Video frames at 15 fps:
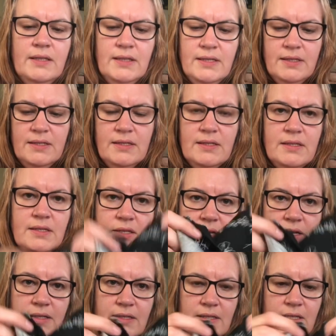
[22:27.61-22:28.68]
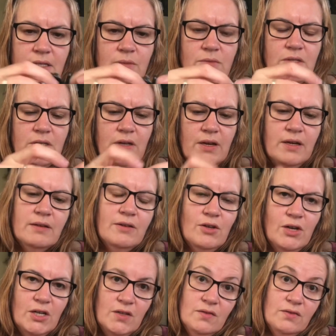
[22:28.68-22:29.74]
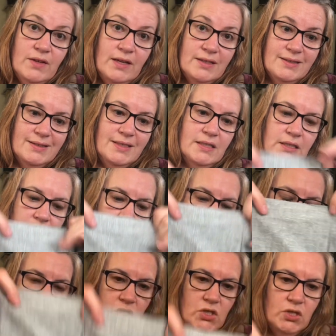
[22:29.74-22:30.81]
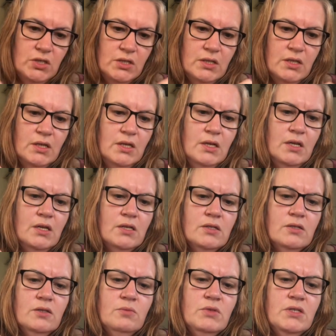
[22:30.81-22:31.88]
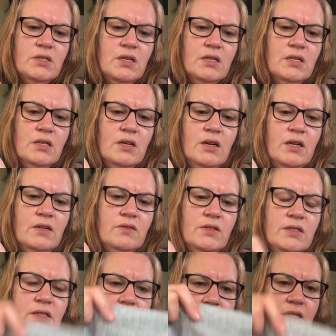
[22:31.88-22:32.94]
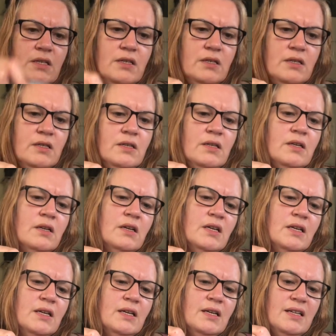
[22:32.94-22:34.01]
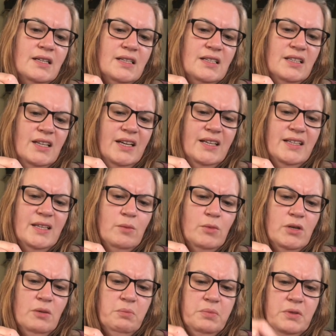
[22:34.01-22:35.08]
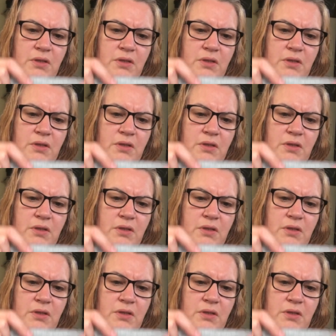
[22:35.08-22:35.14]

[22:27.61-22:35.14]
This is the side seams that I kind of accidentally finished. So I'm just going to kind of just line them up.